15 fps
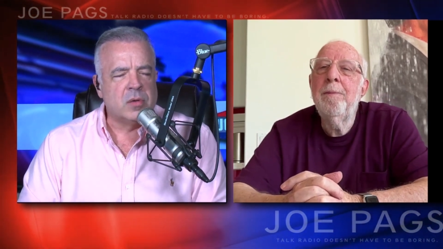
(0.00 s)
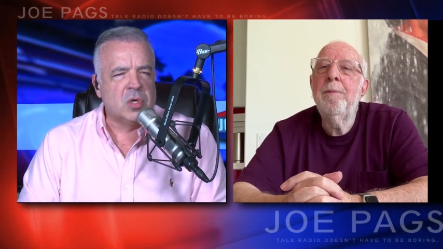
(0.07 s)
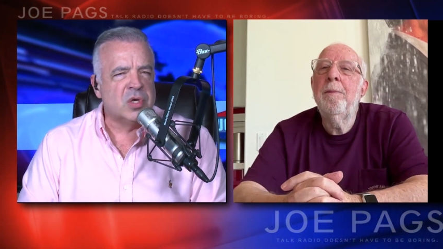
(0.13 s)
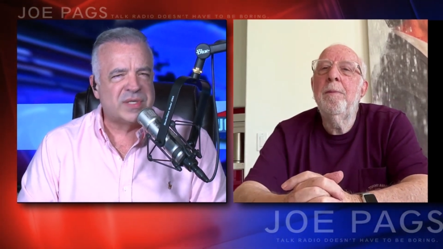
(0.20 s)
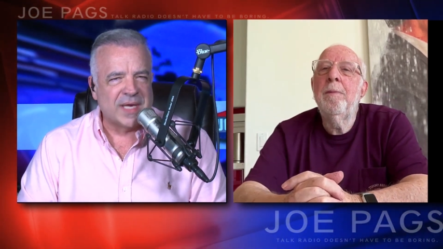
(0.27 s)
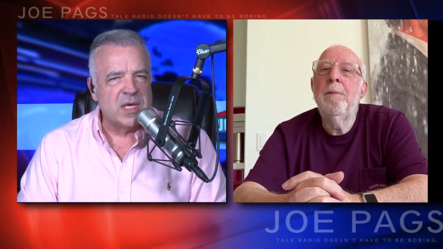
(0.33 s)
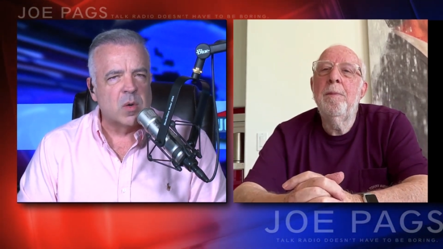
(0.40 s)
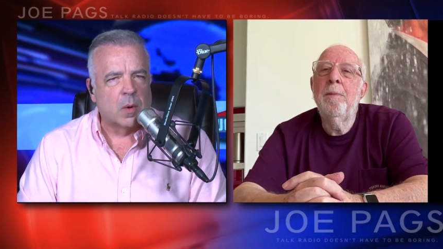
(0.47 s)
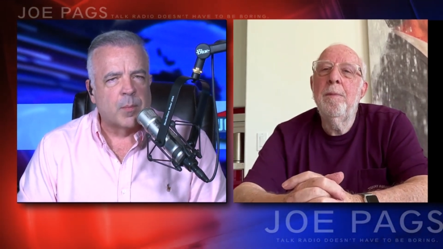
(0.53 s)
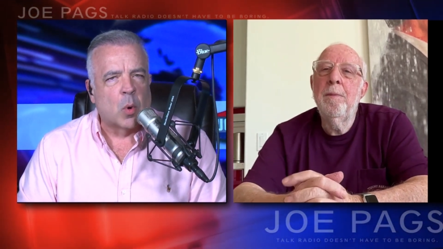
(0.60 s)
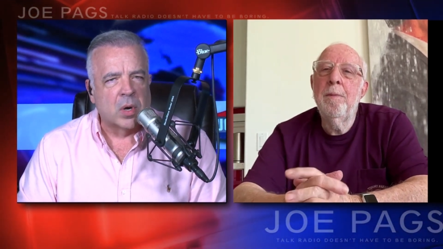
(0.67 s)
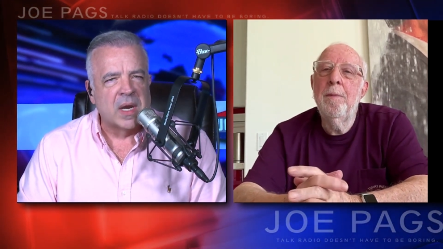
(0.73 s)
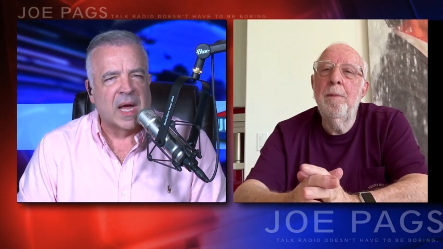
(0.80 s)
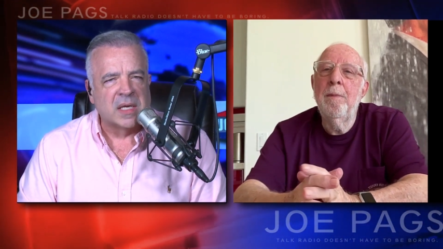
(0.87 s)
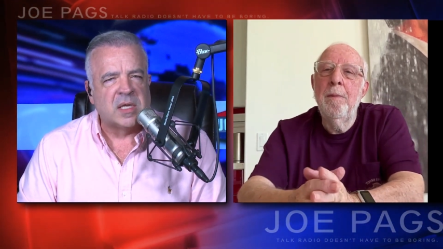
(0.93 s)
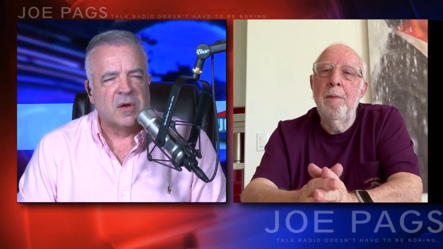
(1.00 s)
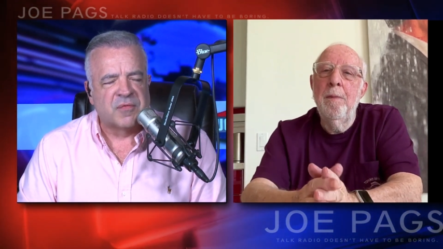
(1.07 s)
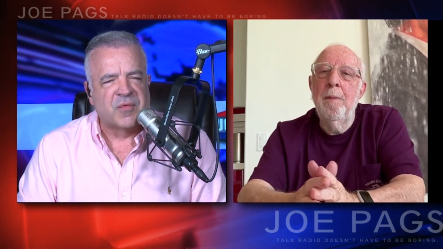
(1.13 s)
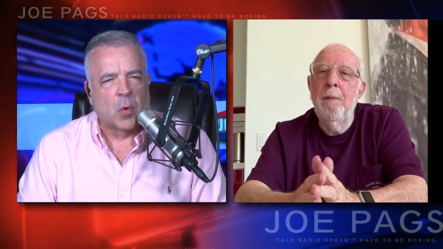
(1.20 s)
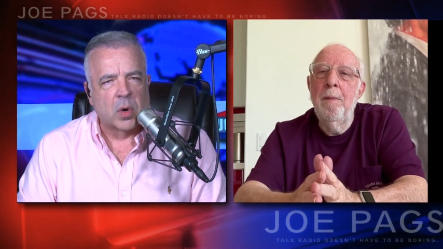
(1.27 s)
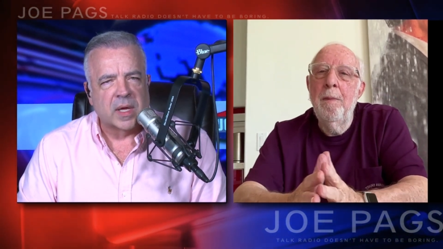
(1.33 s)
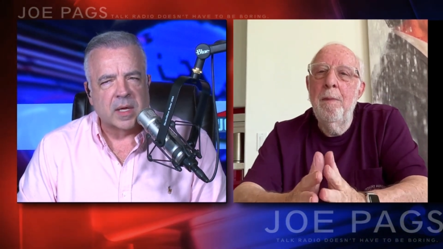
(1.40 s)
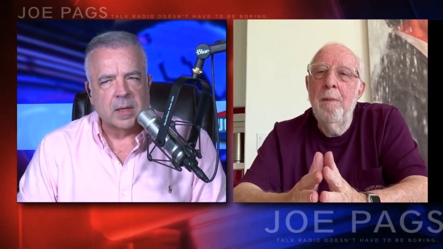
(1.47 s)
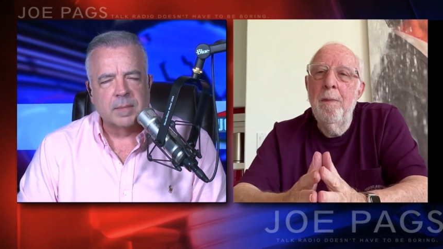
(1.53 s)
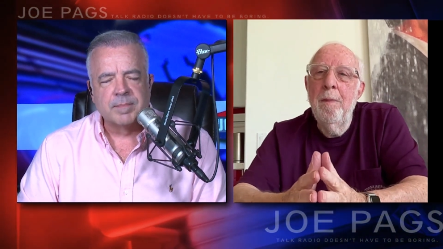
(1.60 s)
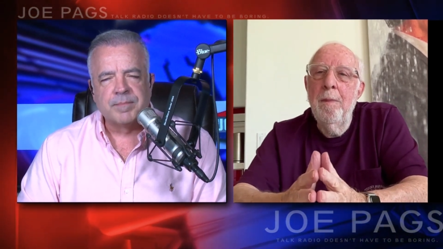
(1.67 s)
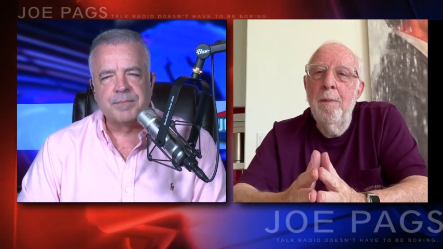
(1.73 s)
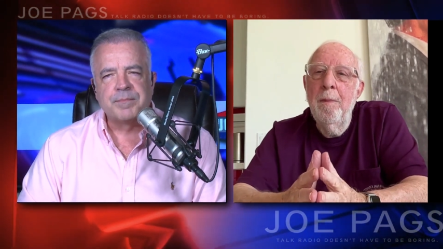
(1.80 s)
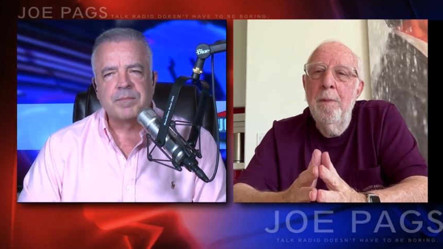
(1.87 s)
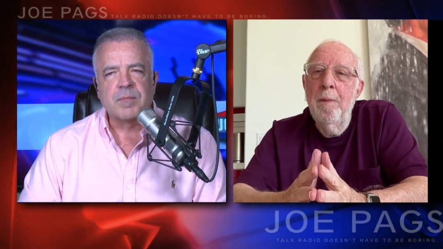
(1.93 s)
Speaker 1: You said you were born in nineteen forty,
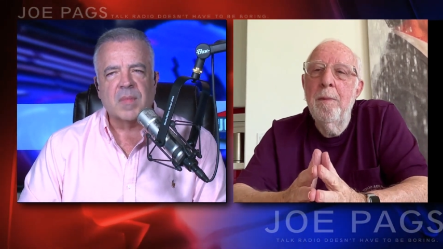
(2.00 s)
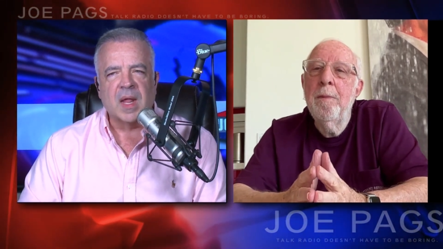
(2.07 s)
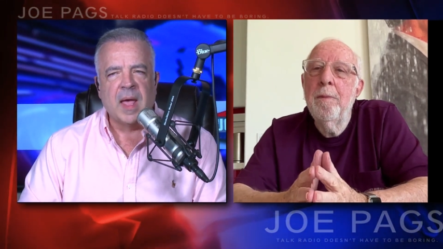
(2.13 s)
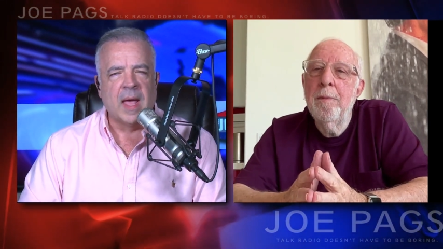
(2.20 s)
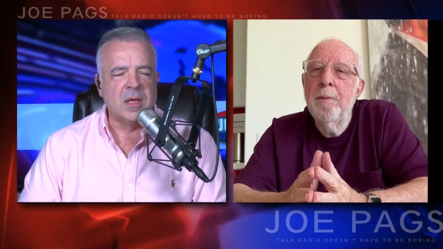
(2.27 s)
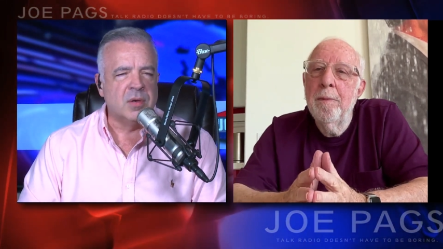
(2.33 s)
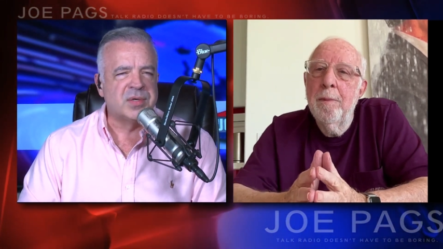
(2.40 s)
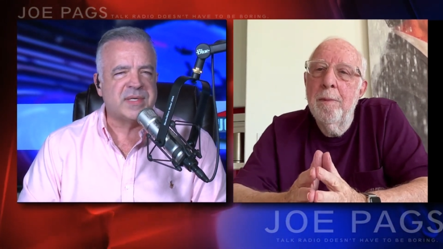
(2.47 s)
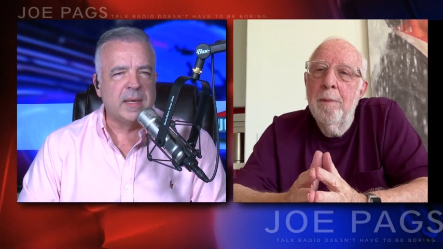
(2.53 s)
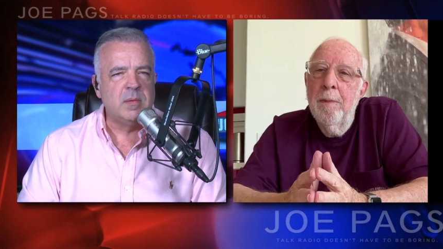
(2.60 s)
and you